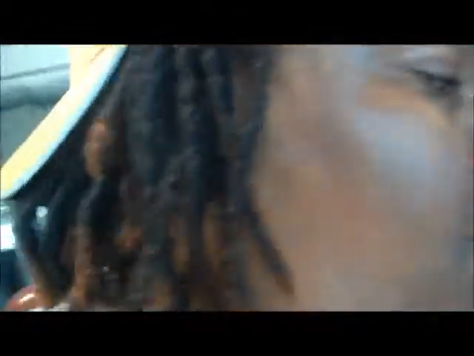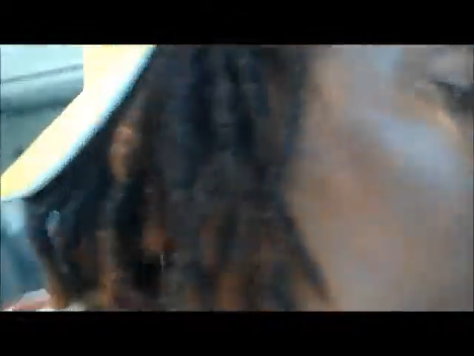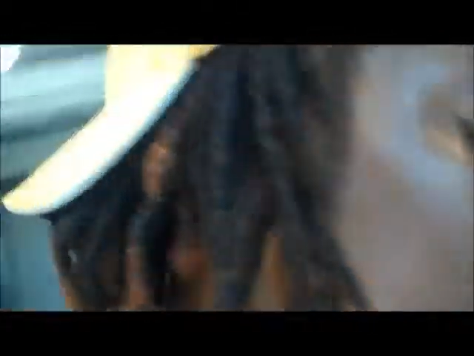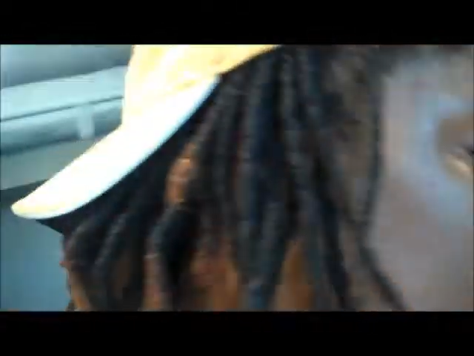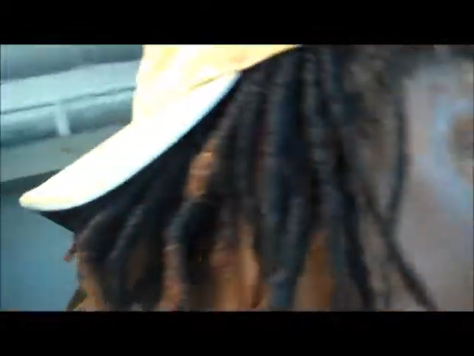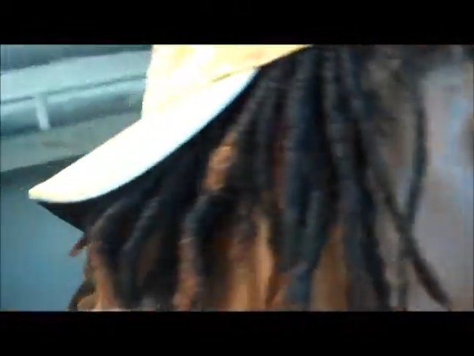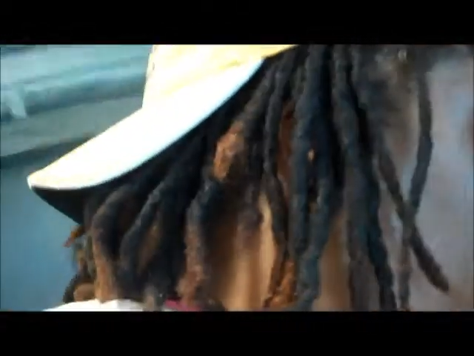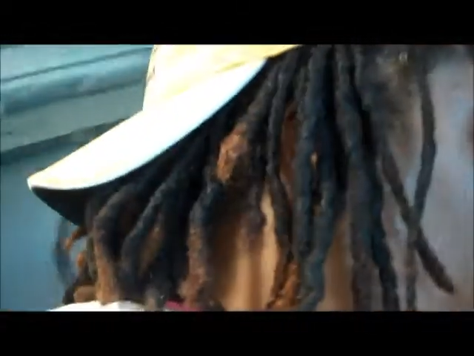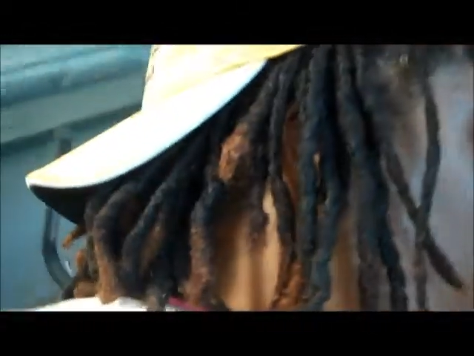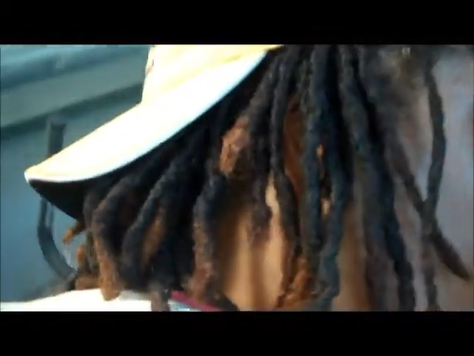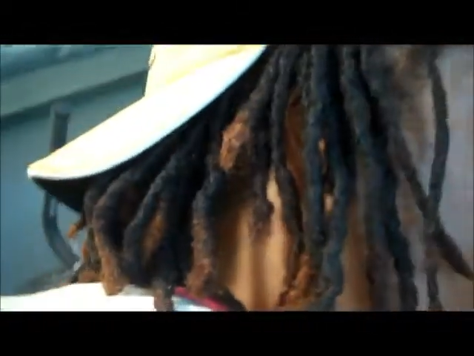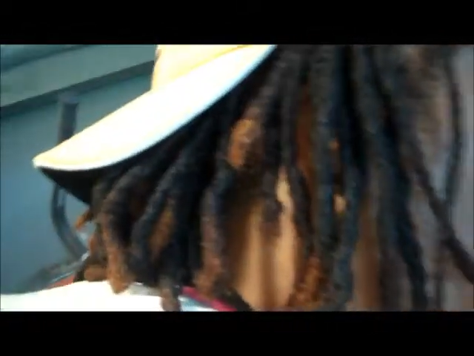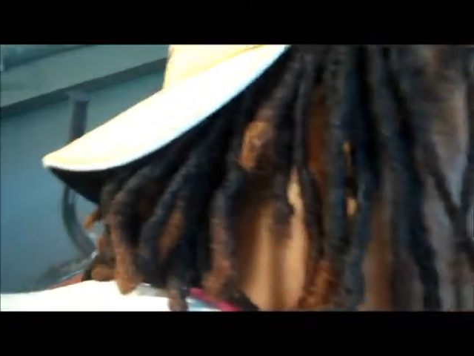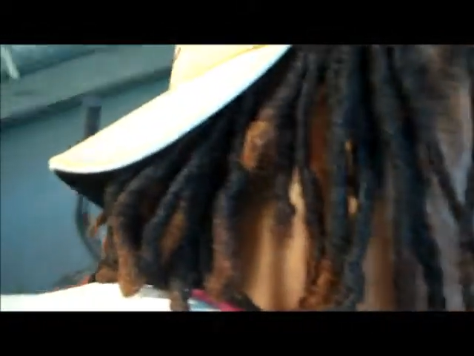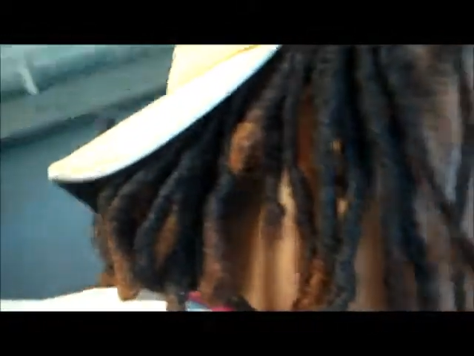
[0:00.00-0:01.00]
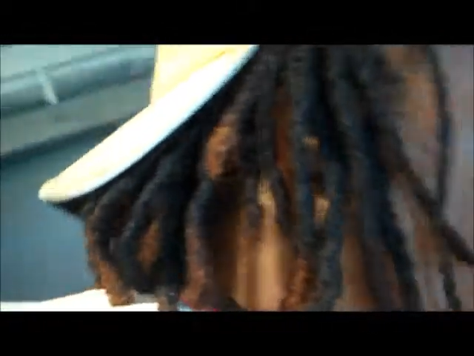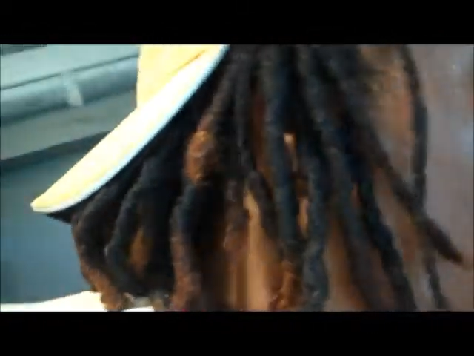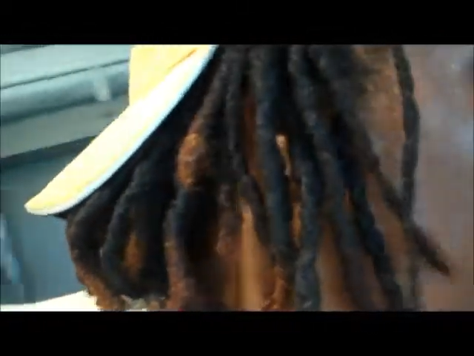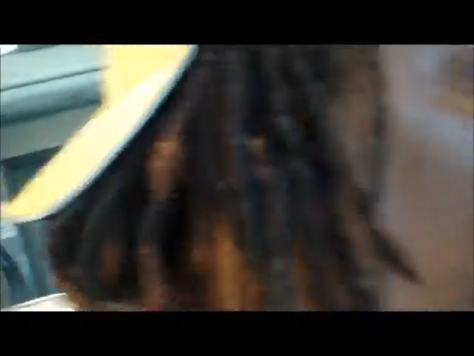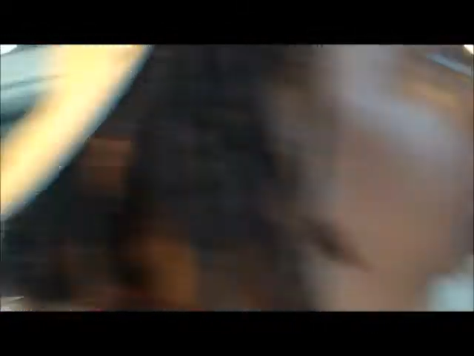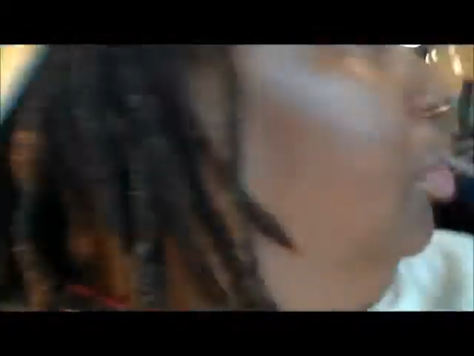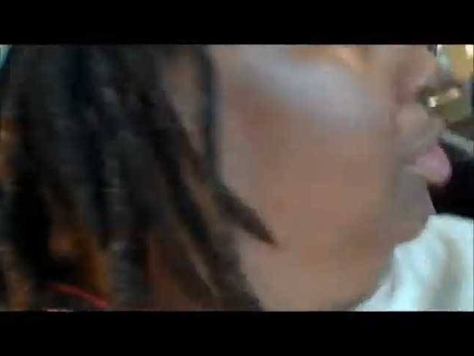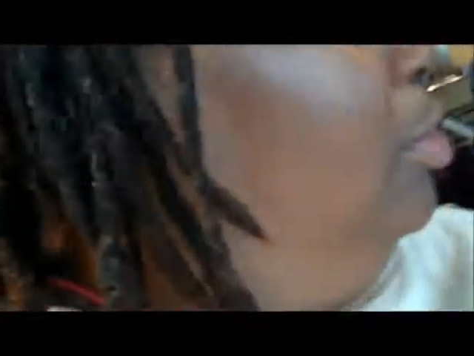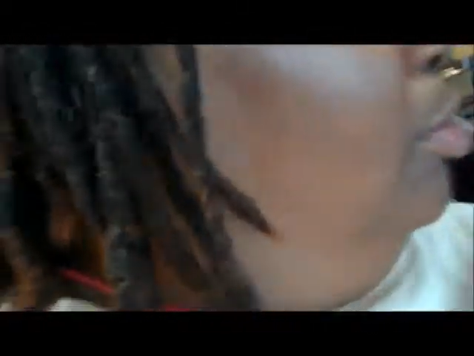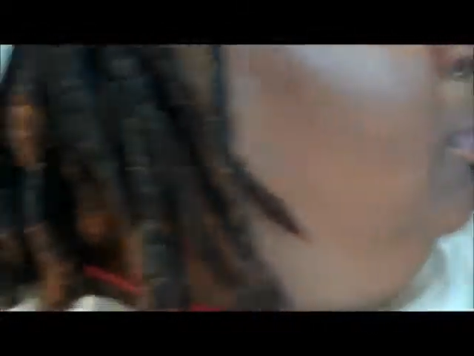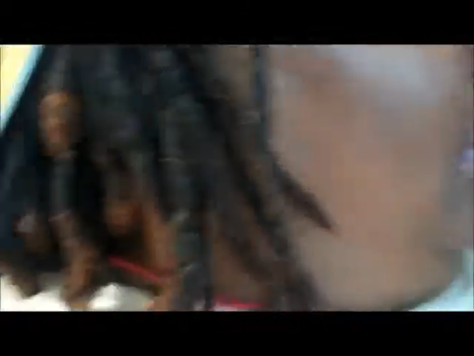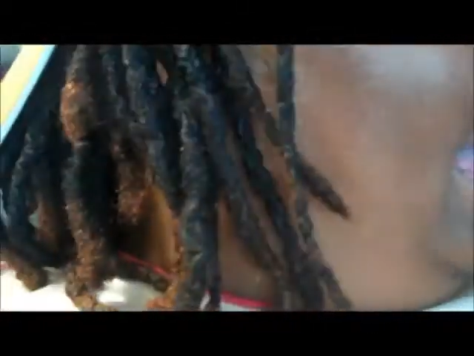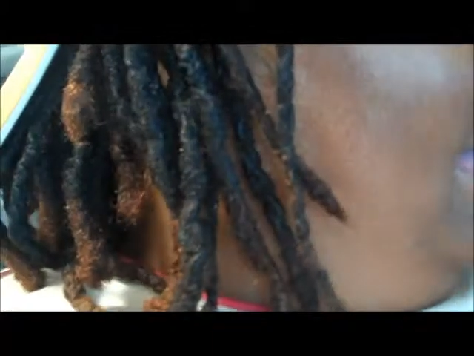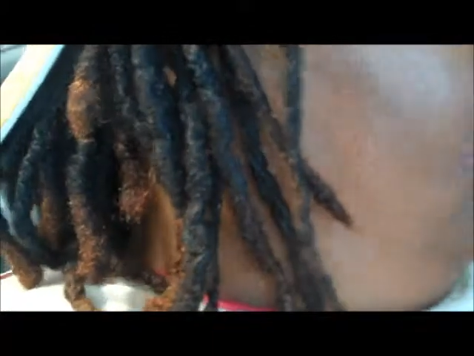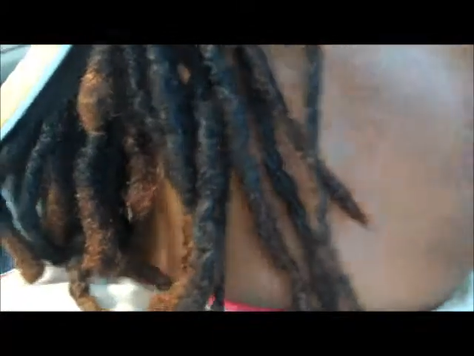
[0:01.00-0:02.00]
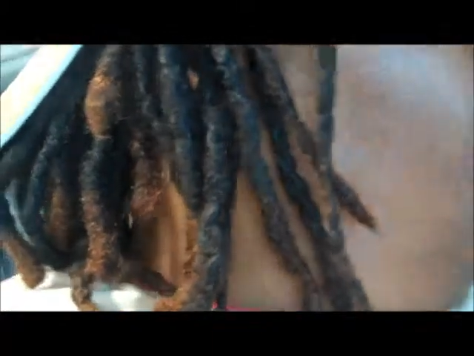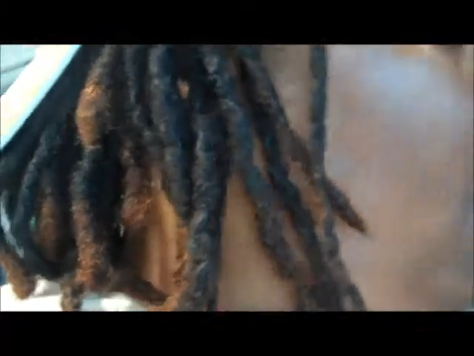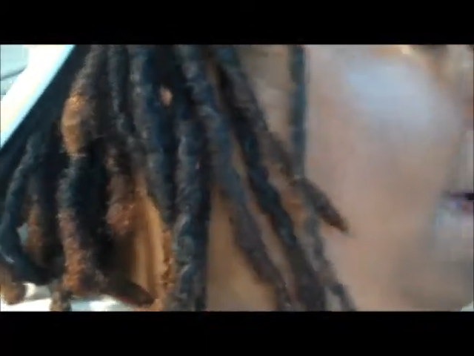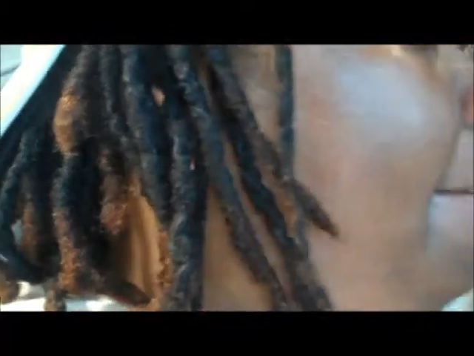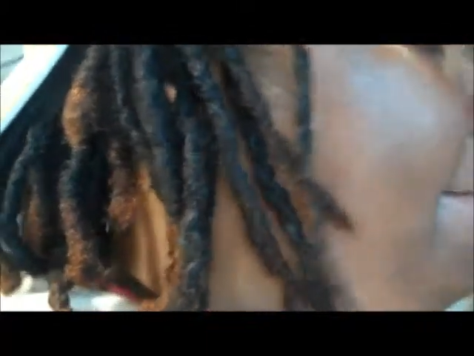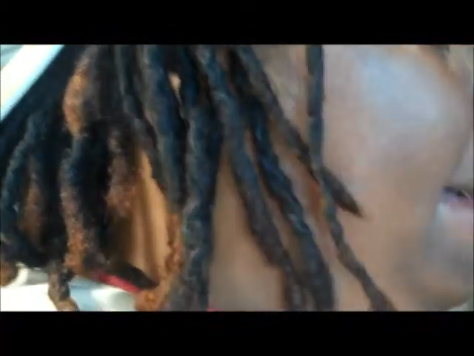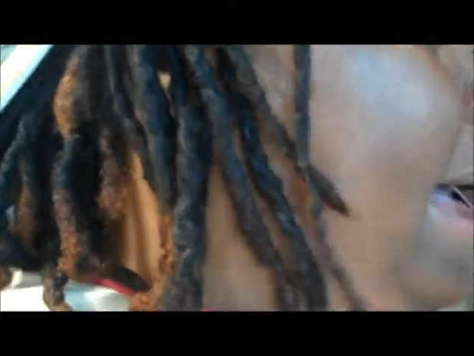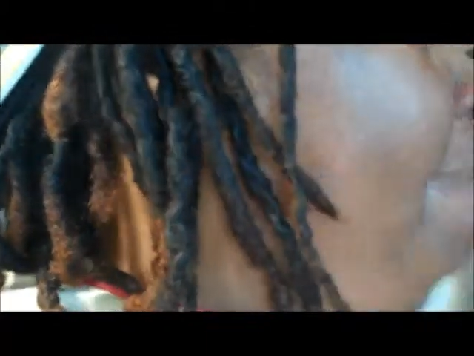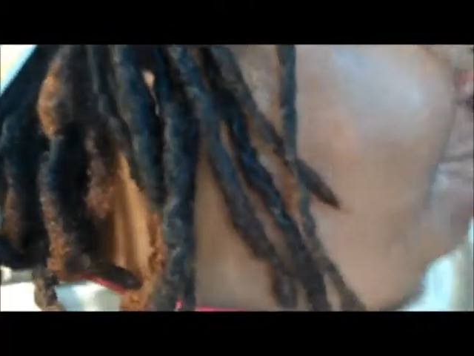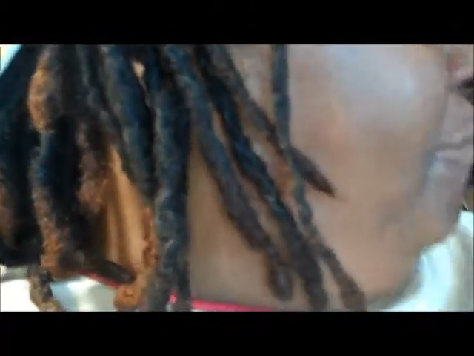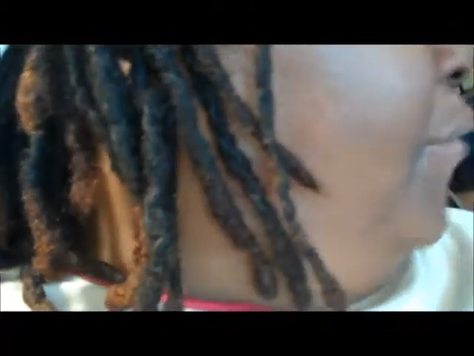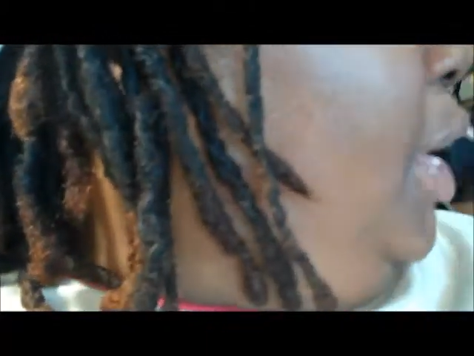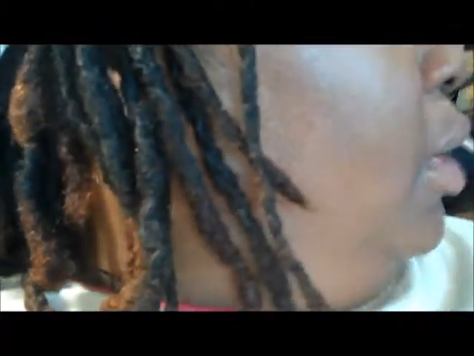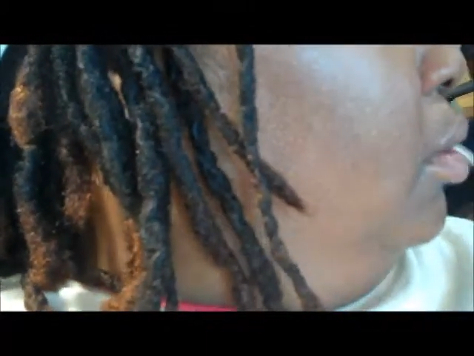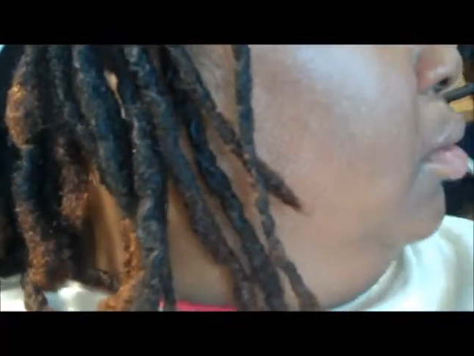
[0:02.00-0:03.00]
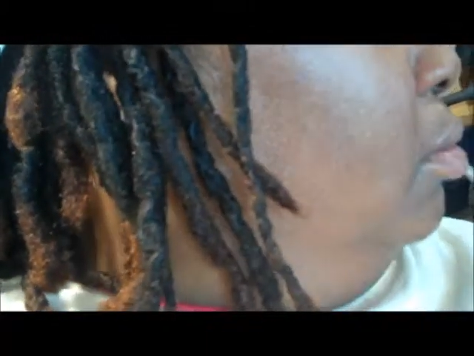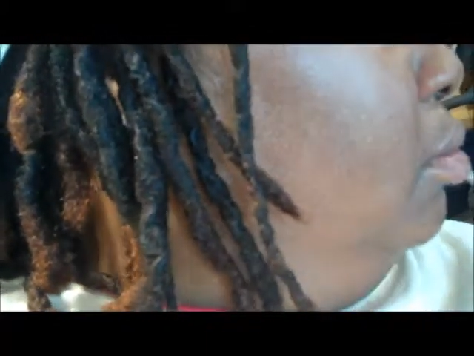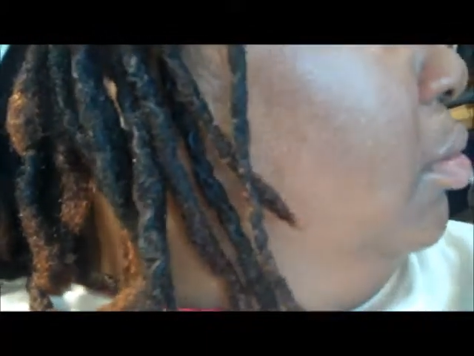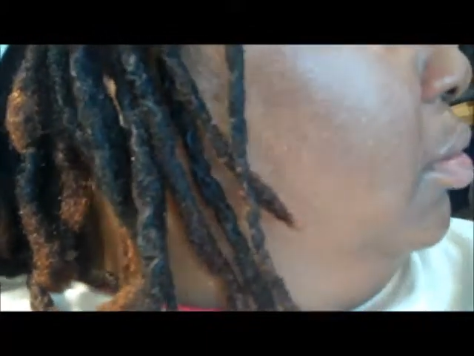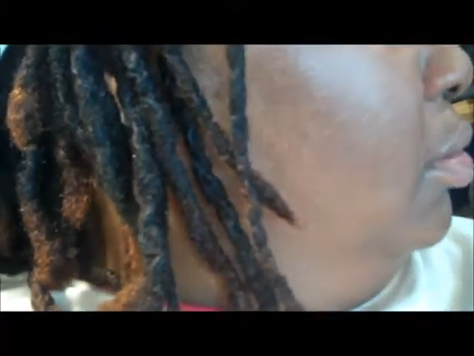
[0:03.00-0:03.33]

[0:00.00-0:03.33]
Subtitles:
Nobody's mouth can be seen.